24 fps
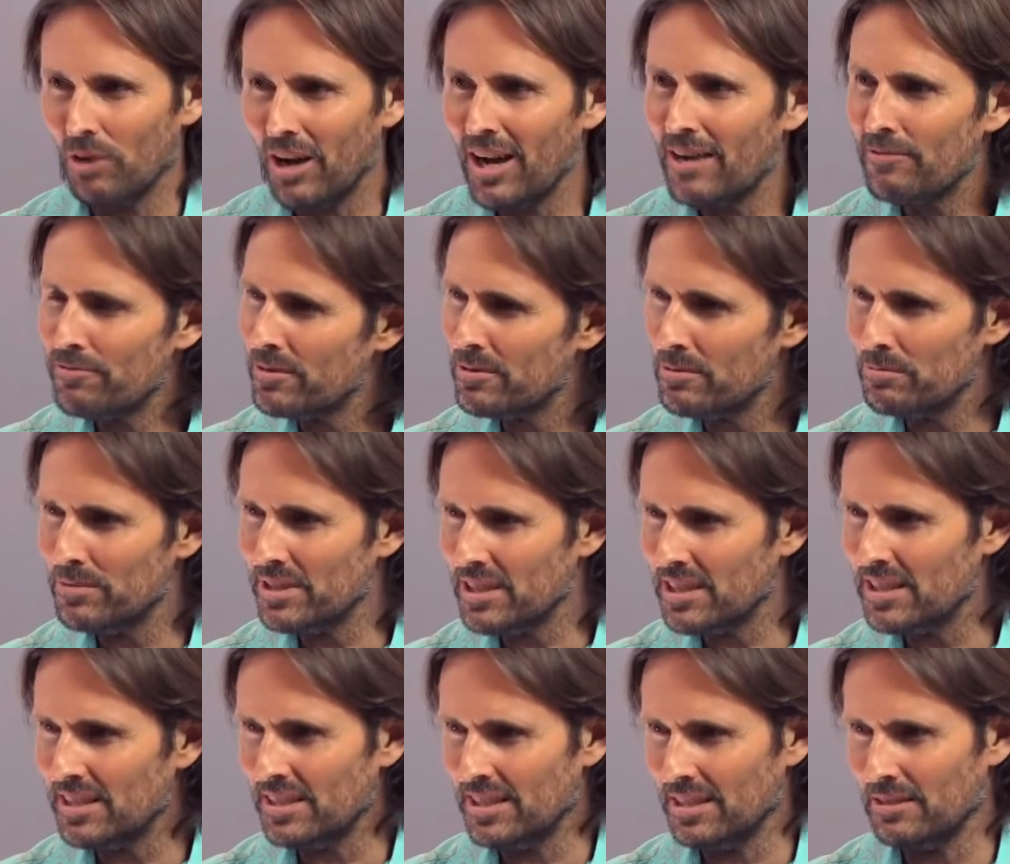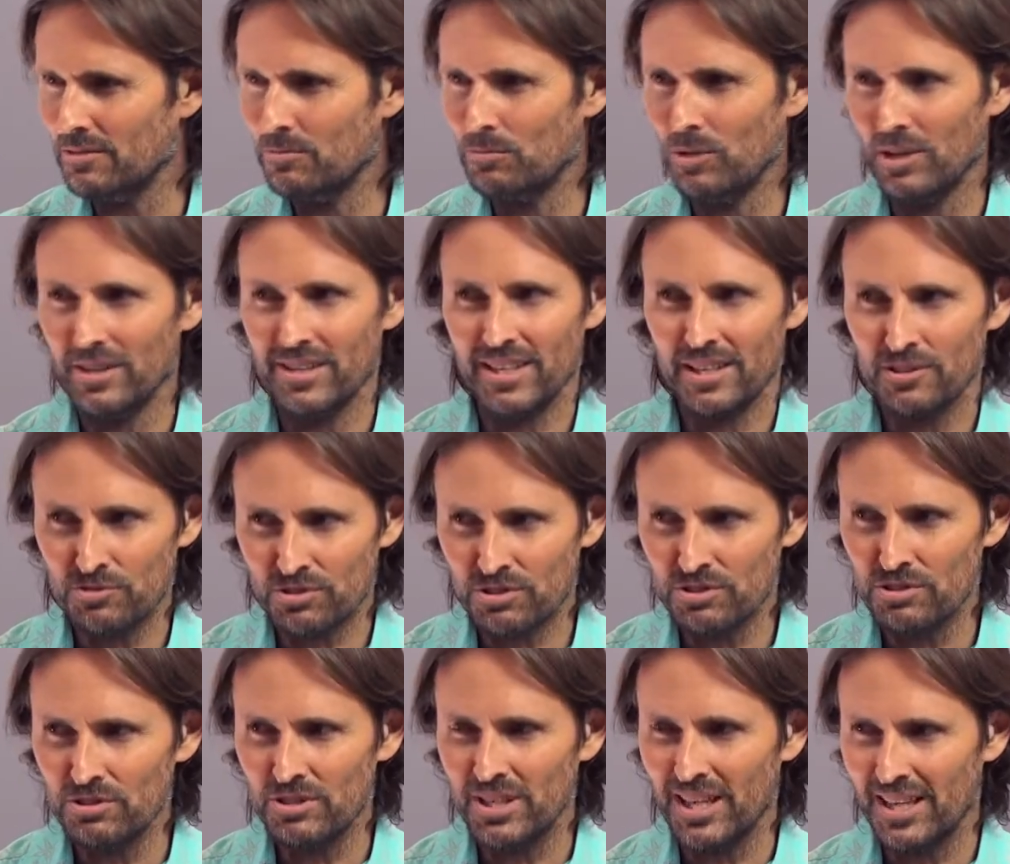right from the beginning what their
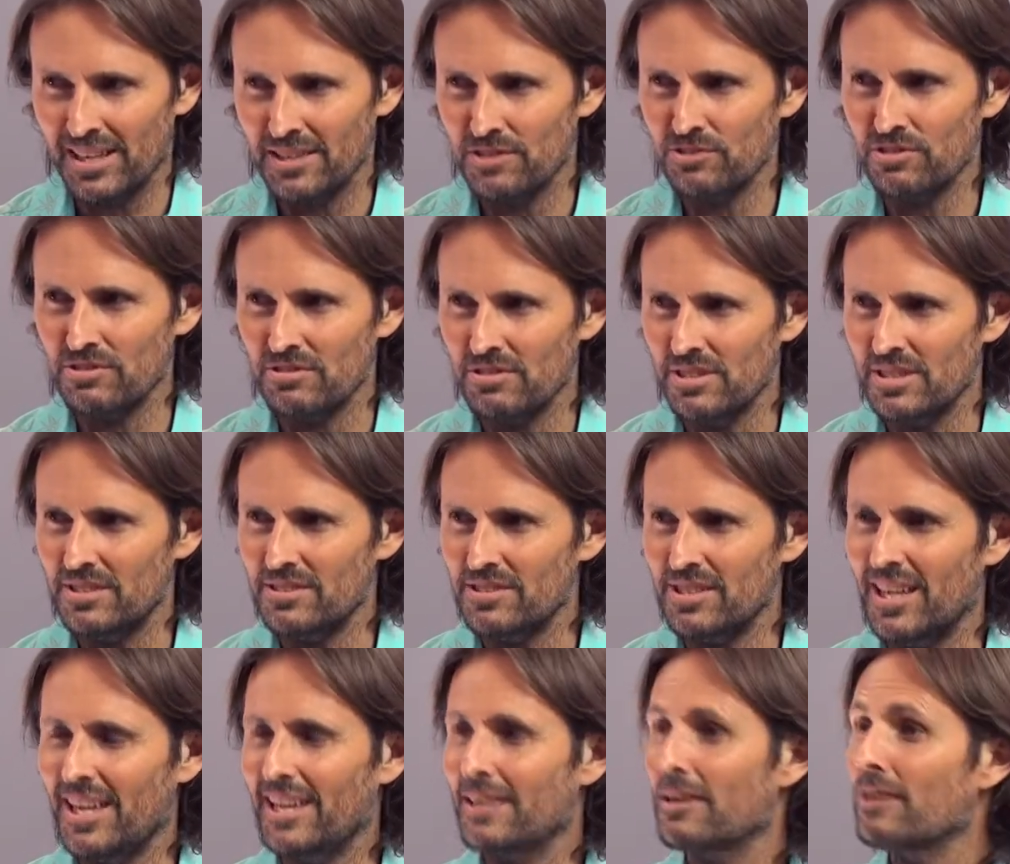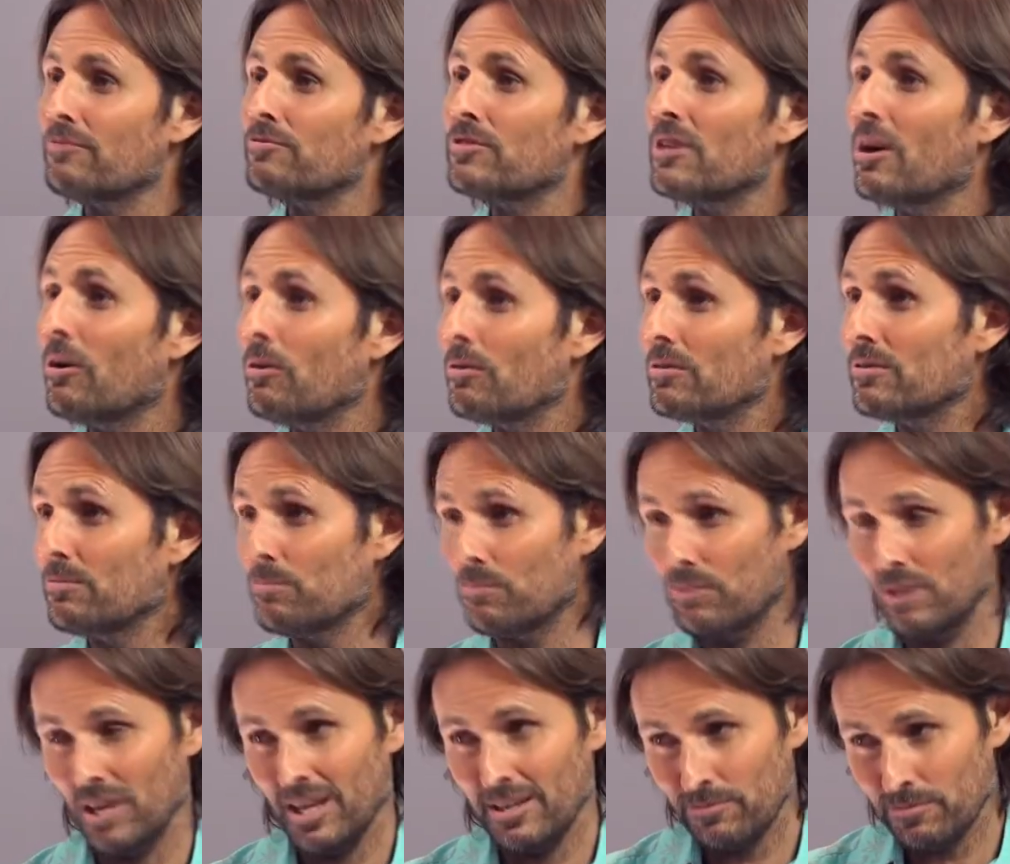true nature is, and I've told
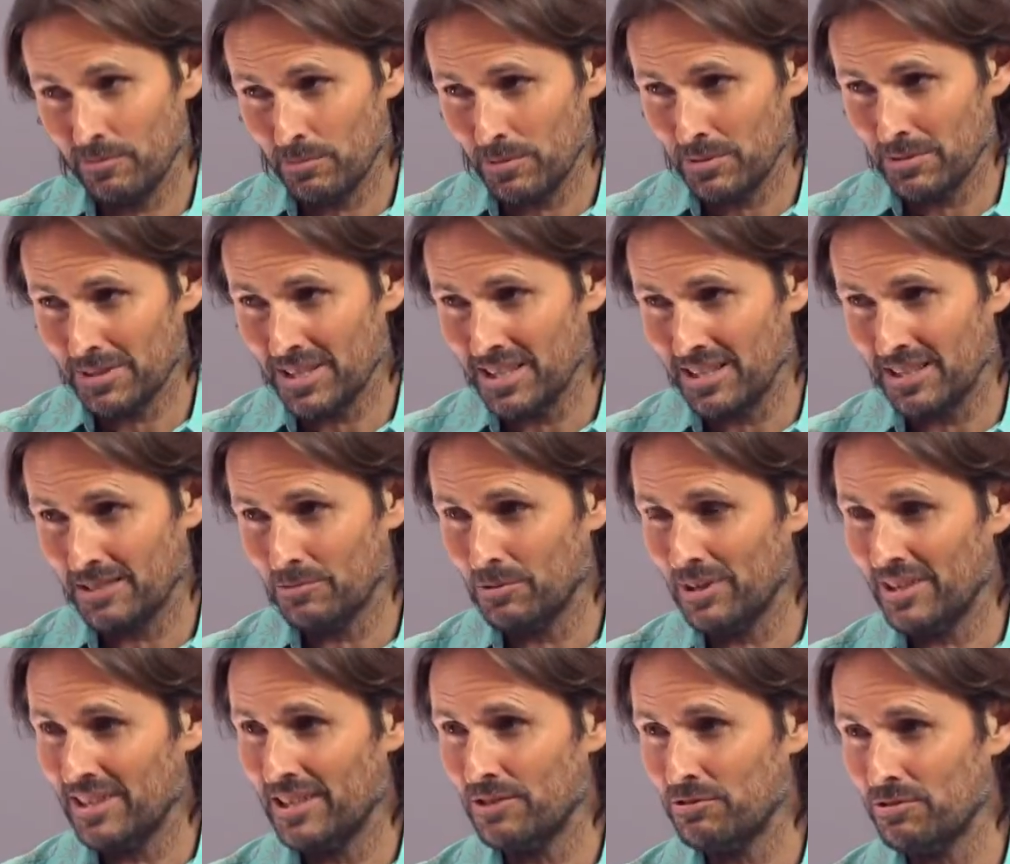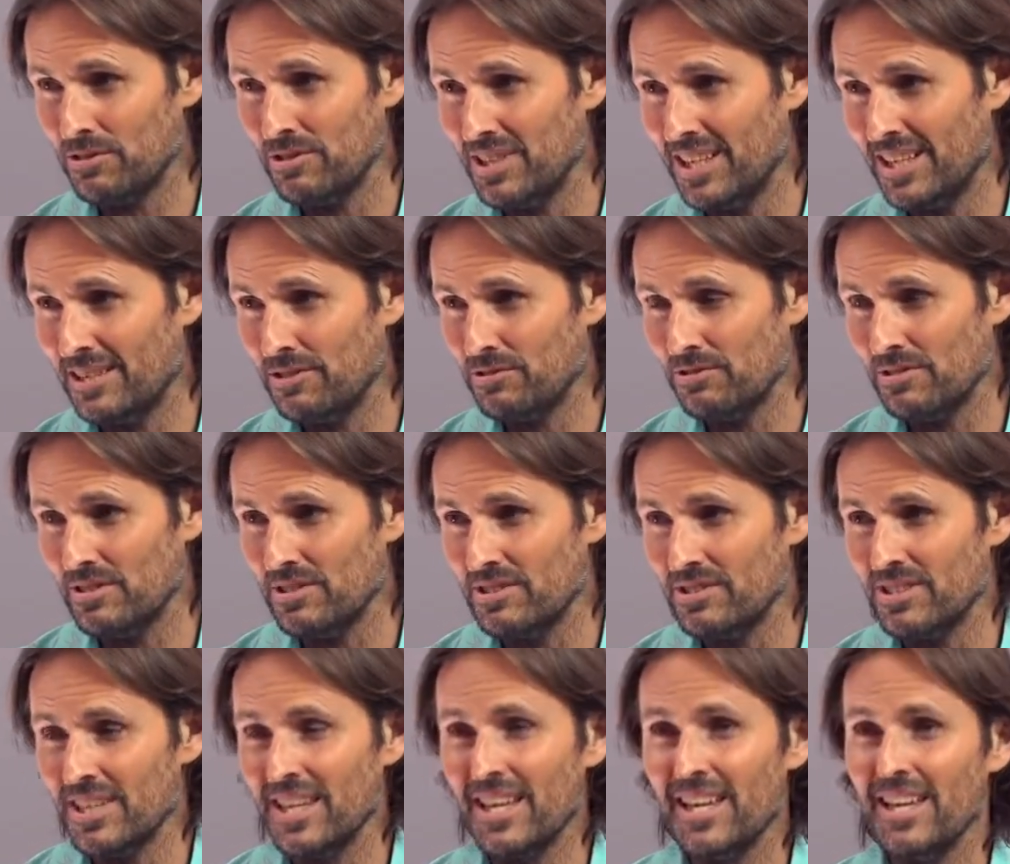them right from the beginning what their true nature
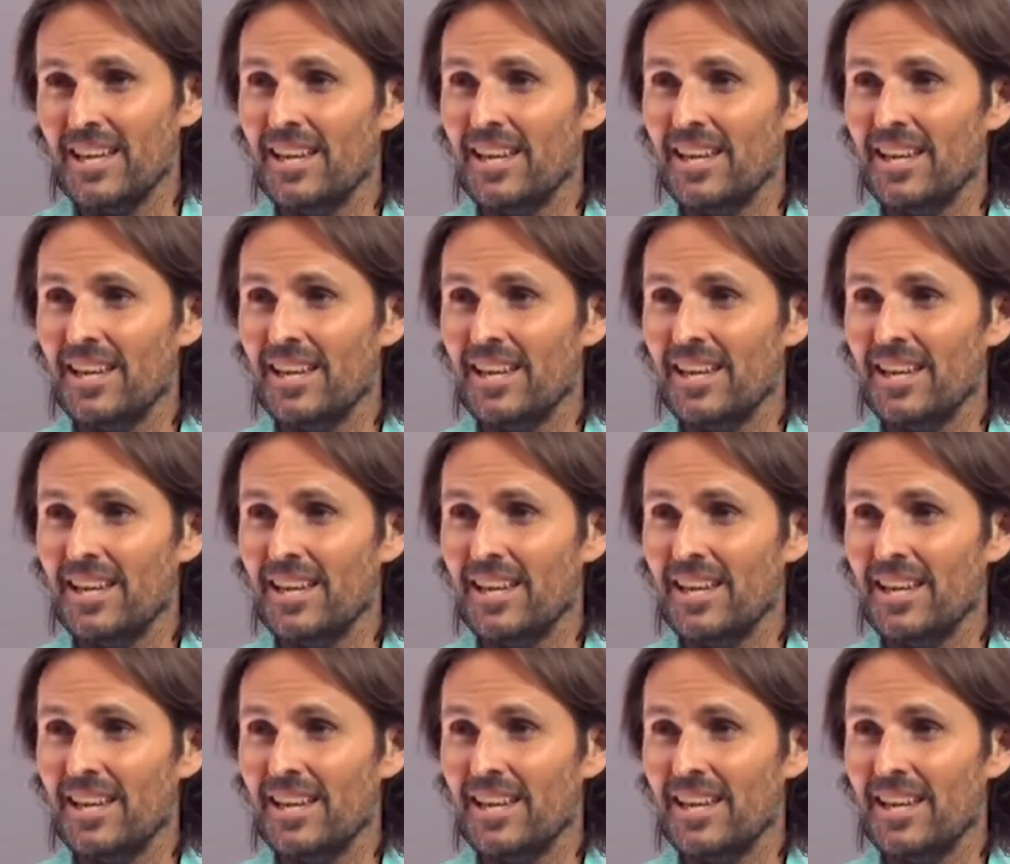is.